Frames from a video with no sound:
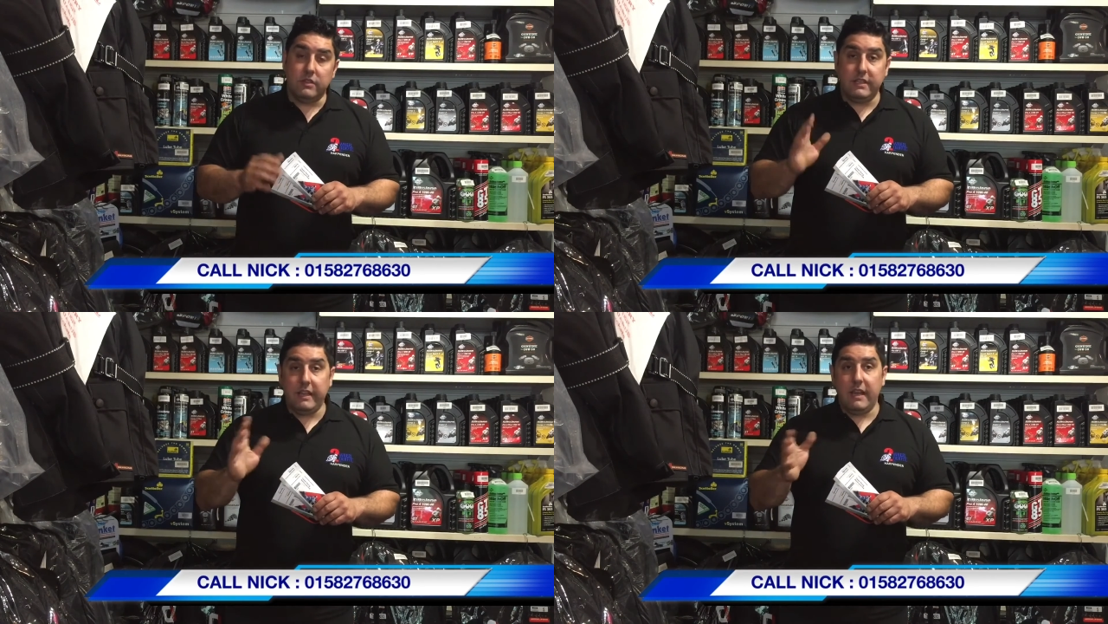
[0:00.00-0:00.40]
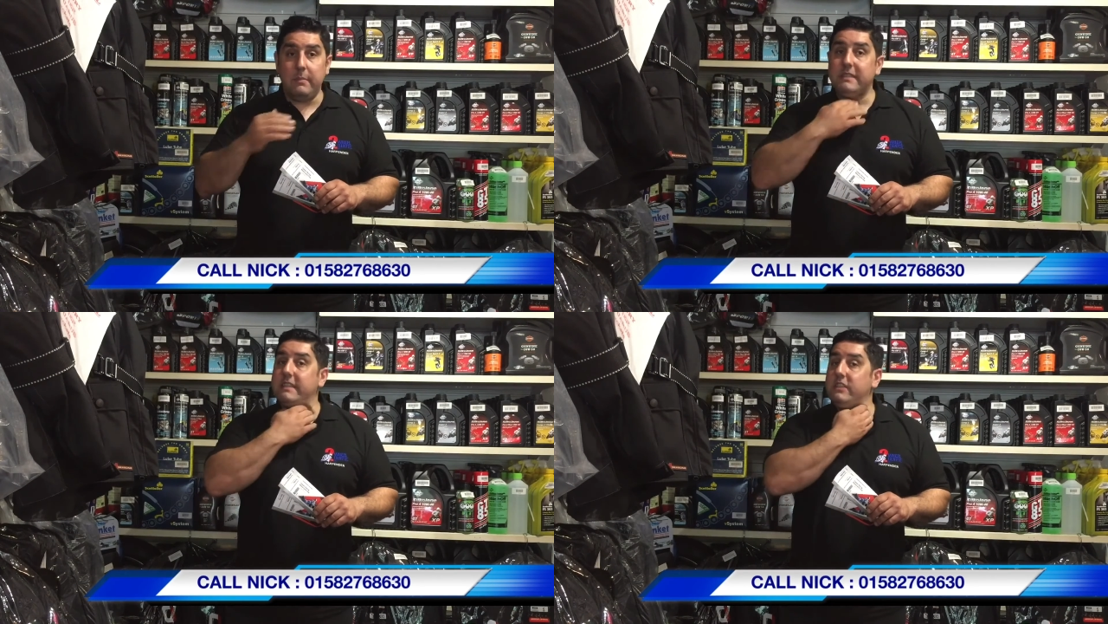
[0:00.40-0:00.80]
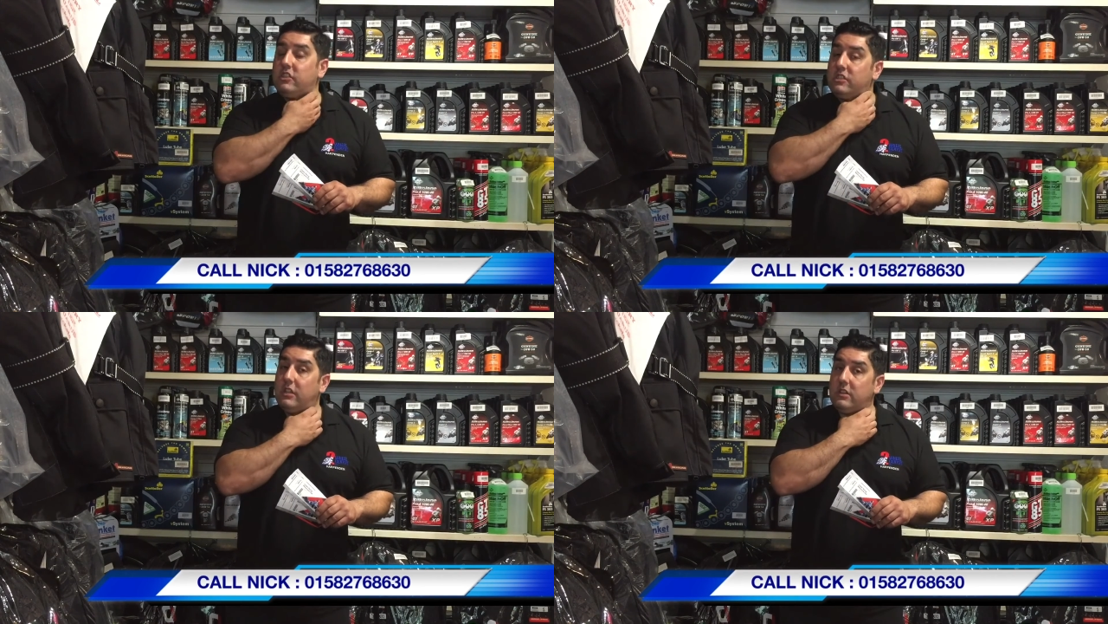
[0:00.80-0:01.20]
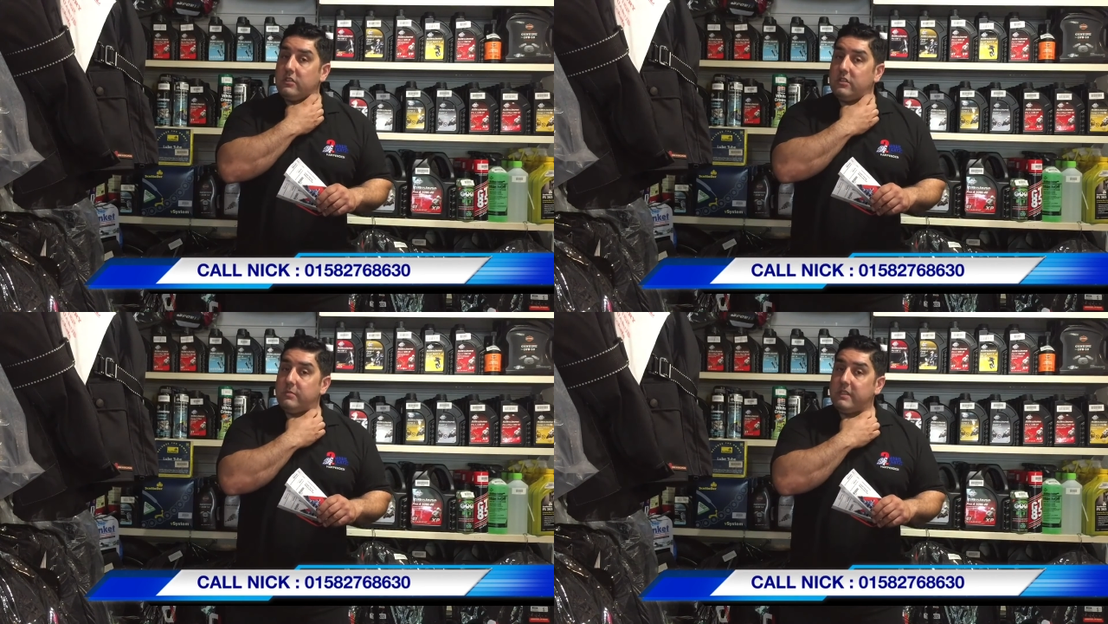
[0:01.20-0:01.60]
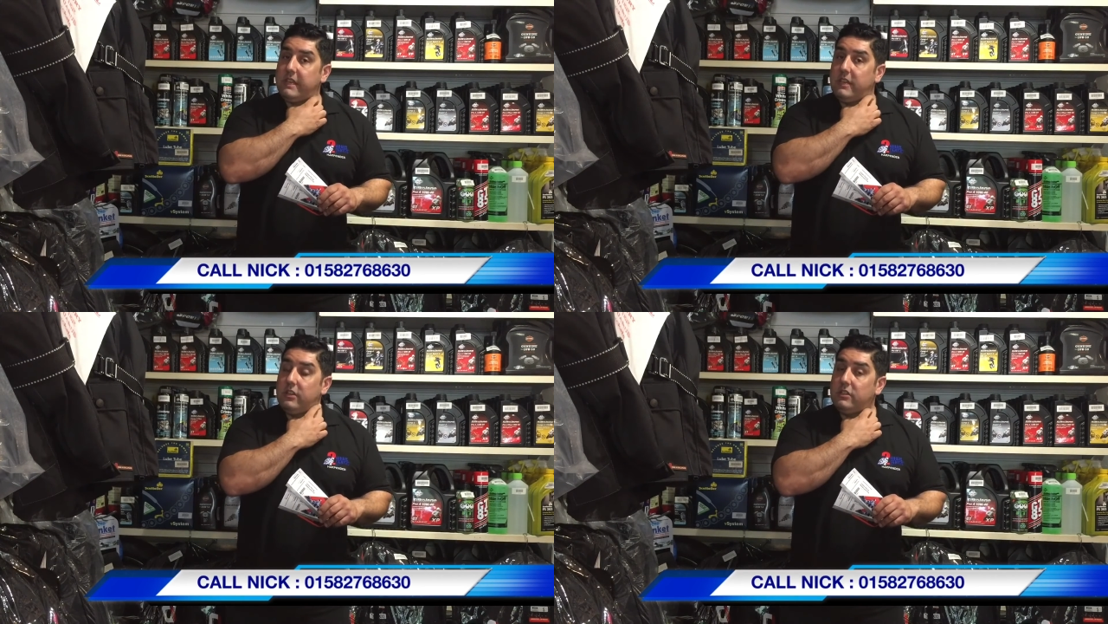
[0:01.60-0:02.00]
I did get a message last time
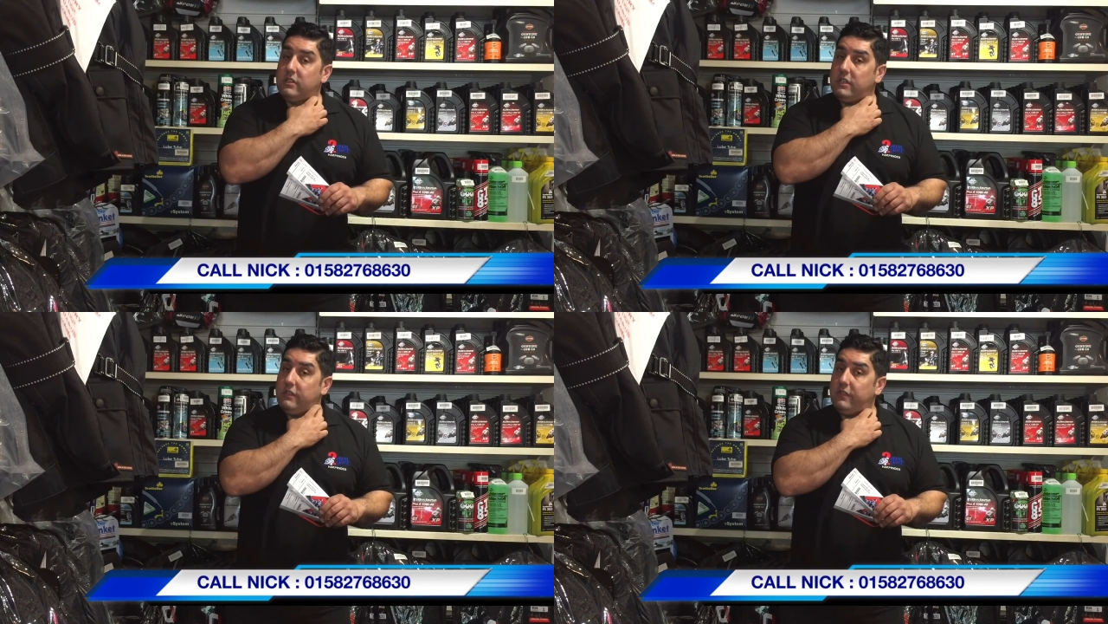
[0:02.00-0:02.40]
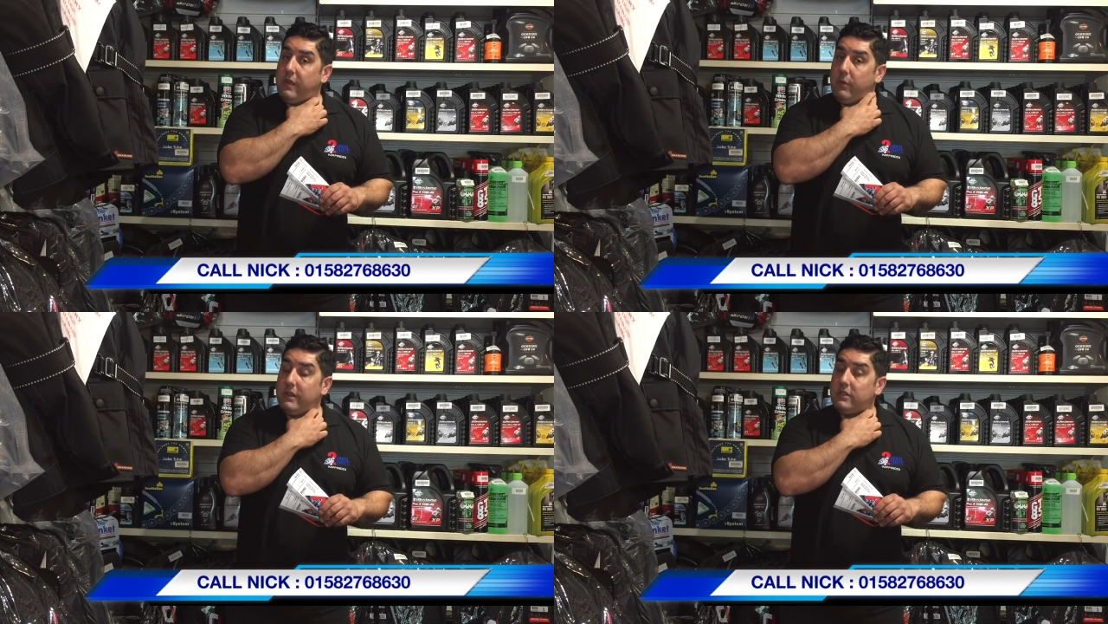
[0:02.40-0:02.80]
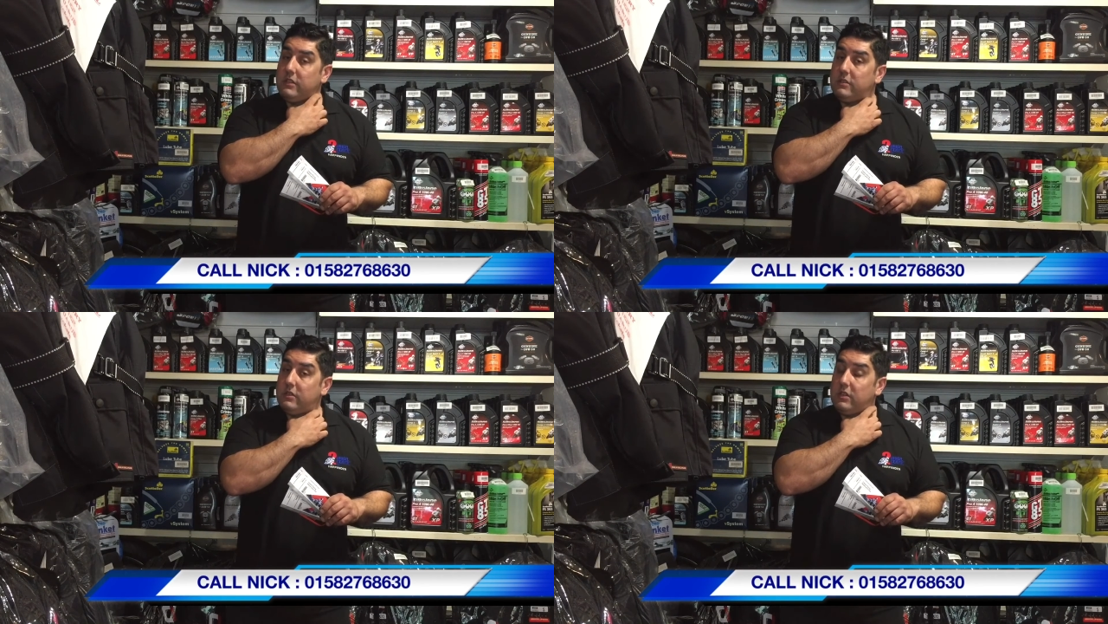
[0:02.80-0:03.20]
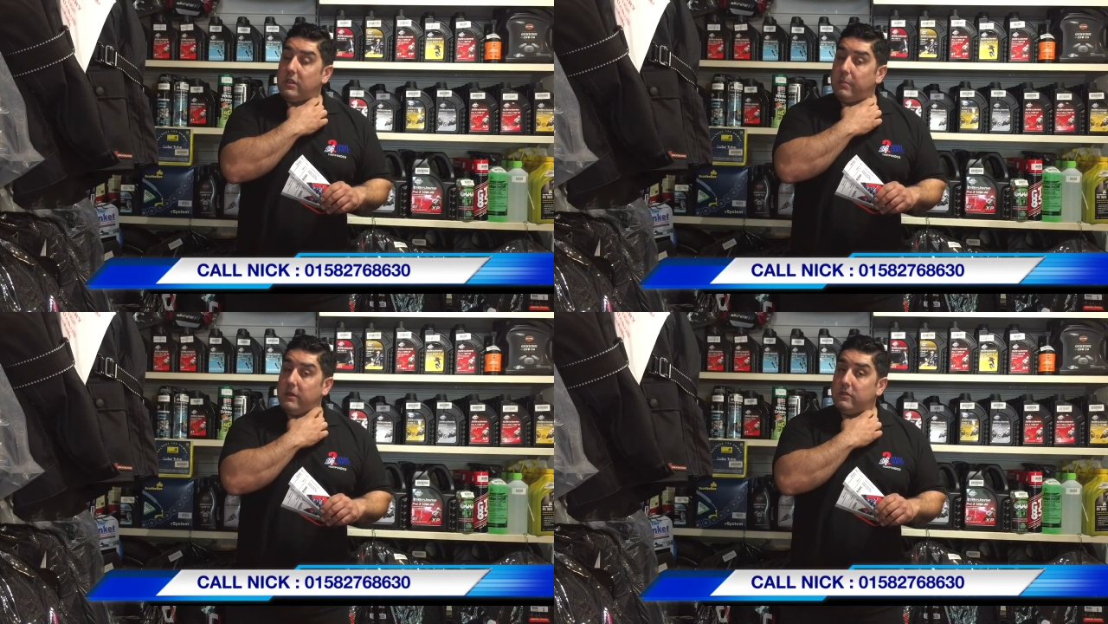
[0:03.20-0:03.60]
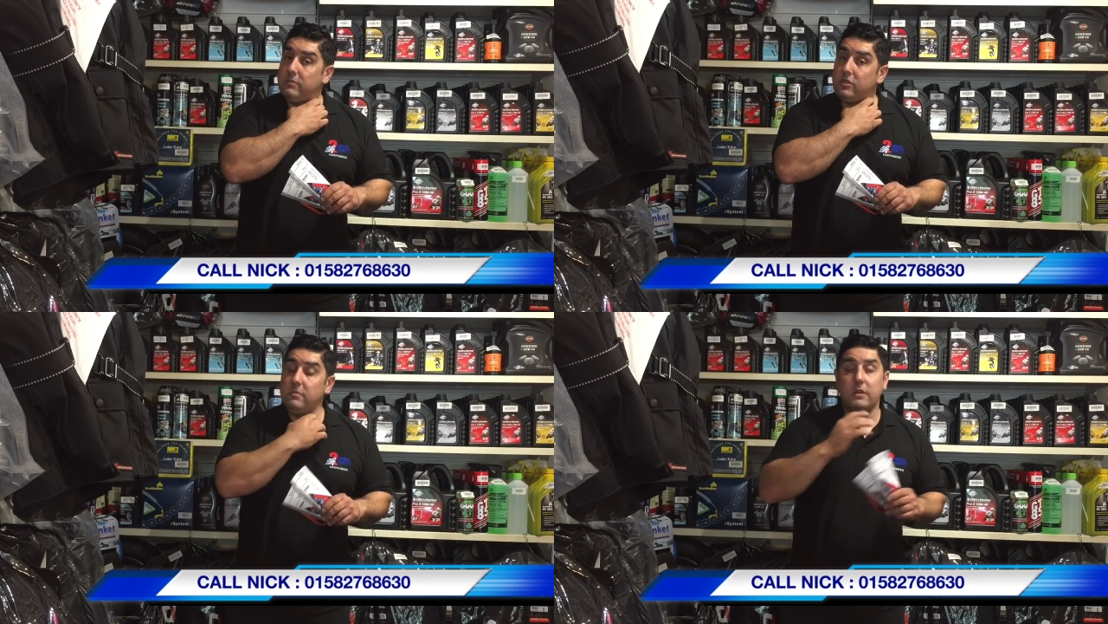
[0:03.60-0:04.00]
saying, could I post them
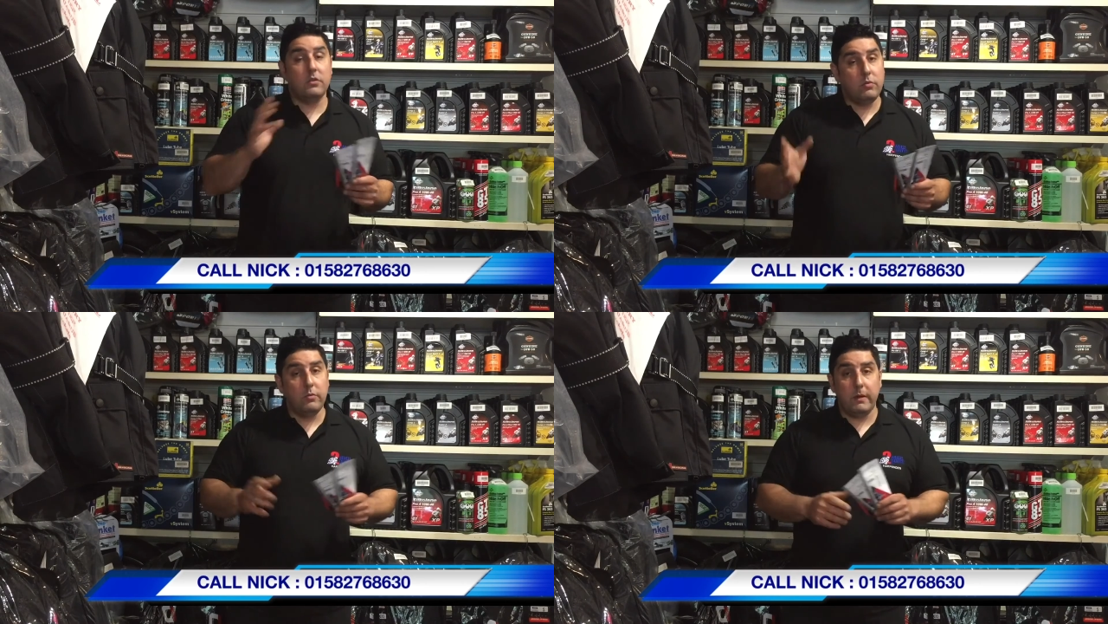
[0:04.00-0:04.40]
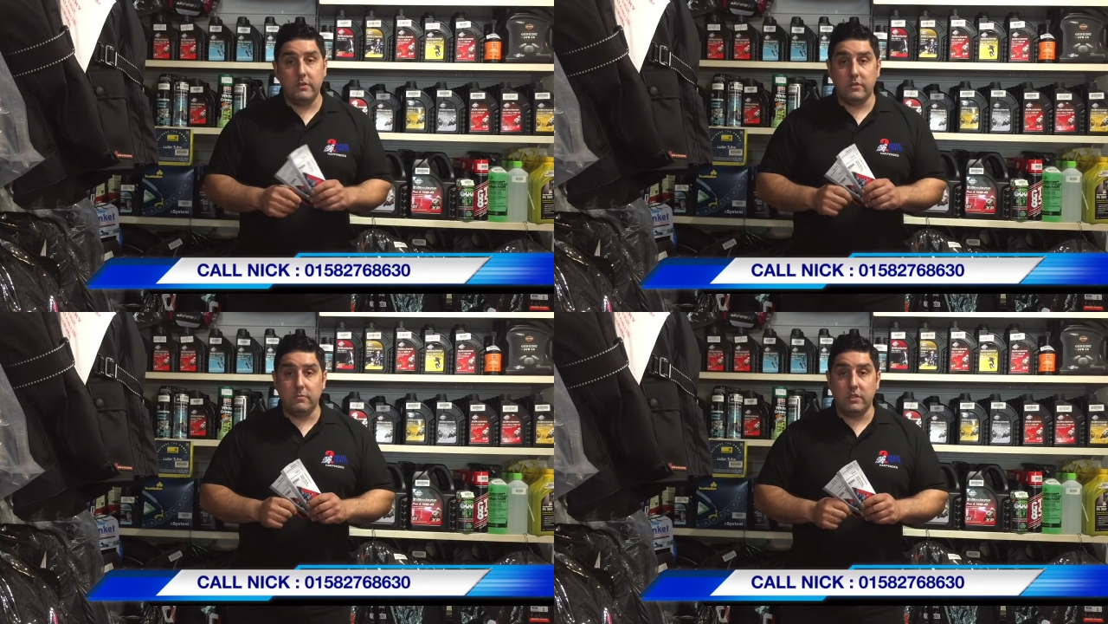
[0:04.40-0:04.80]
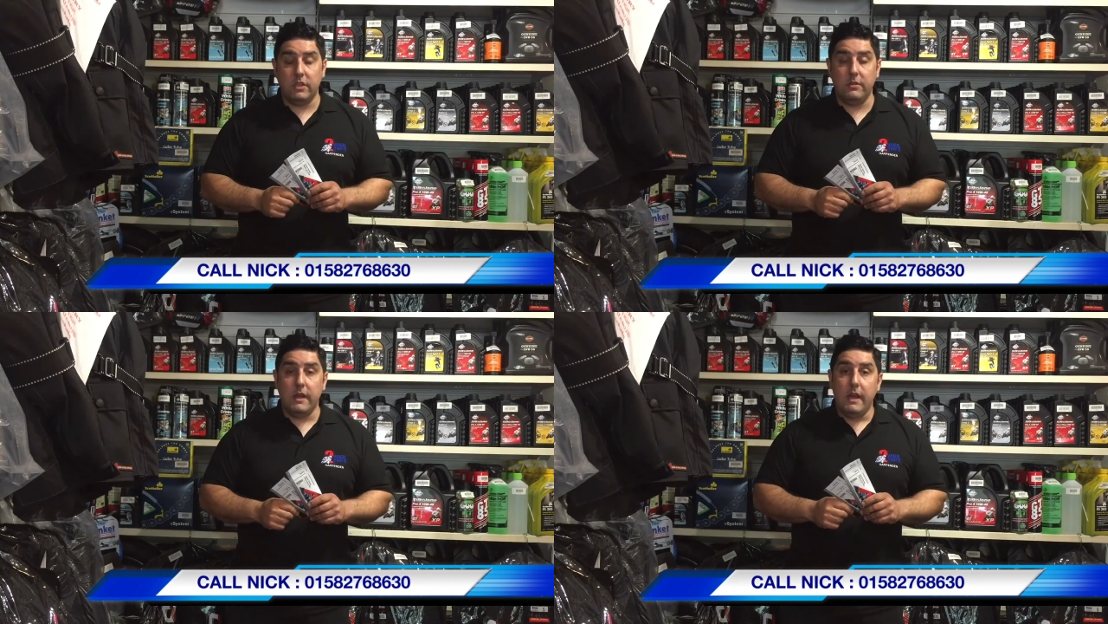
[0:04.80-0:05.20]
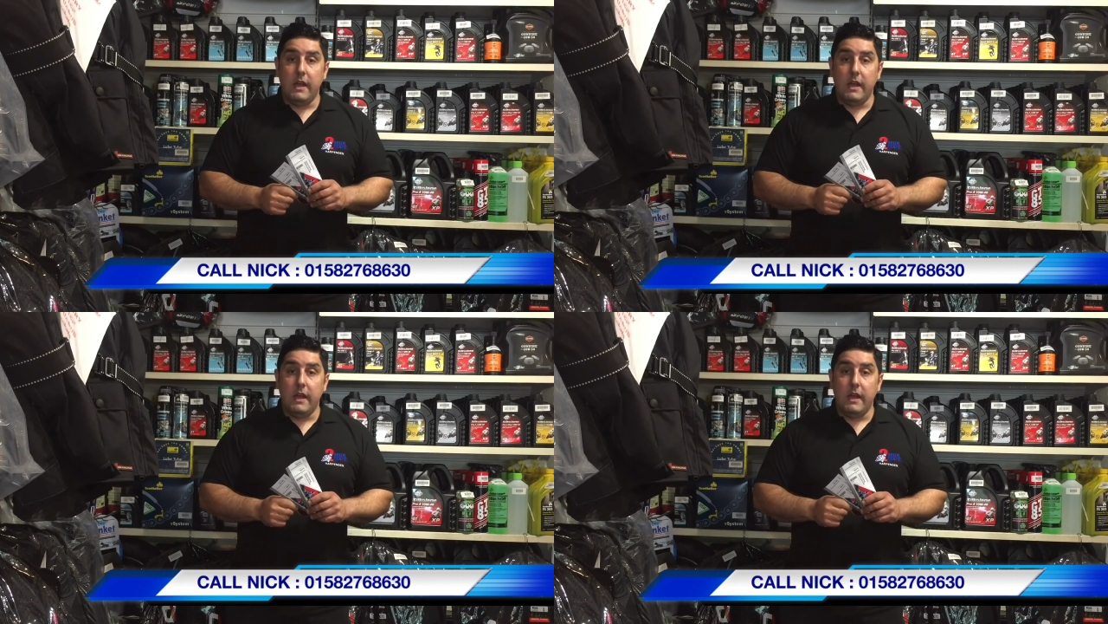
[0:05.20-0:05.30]
to them? I will post them to you.